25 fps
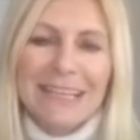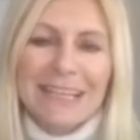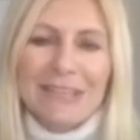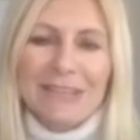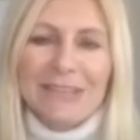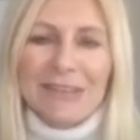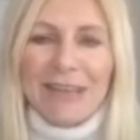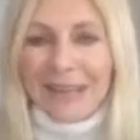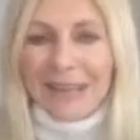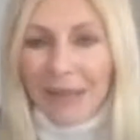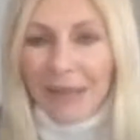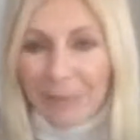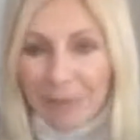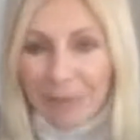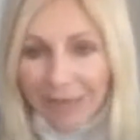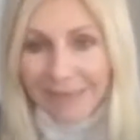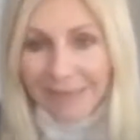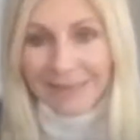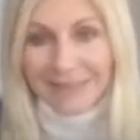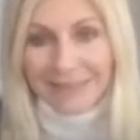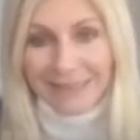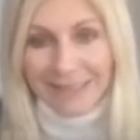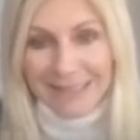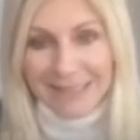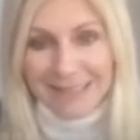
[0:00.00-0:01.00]
So, yes. I mean, I
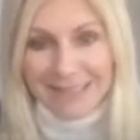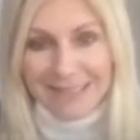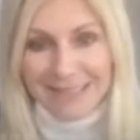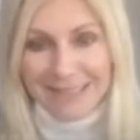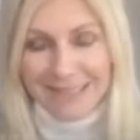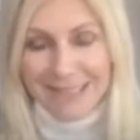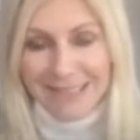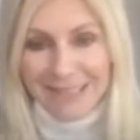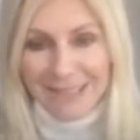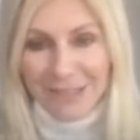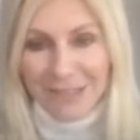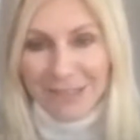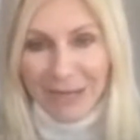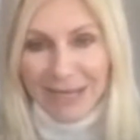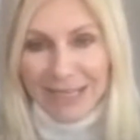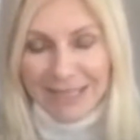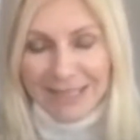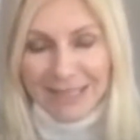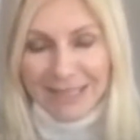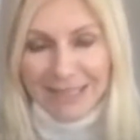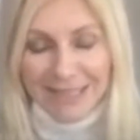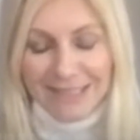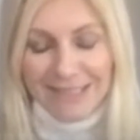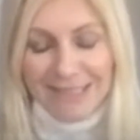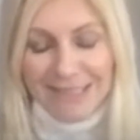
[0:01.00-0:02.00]
think that's great
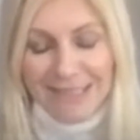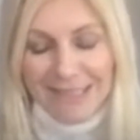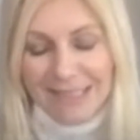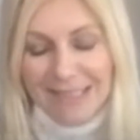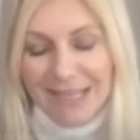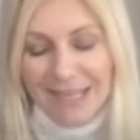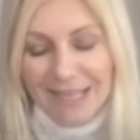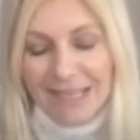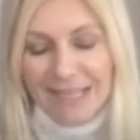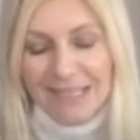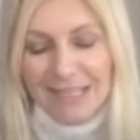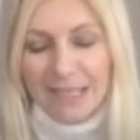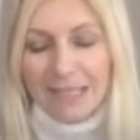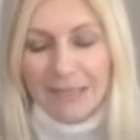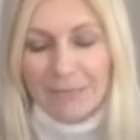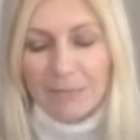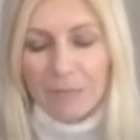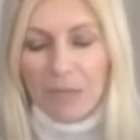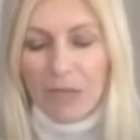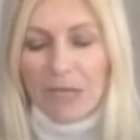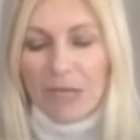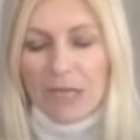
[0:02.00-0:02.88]
and that's exciting.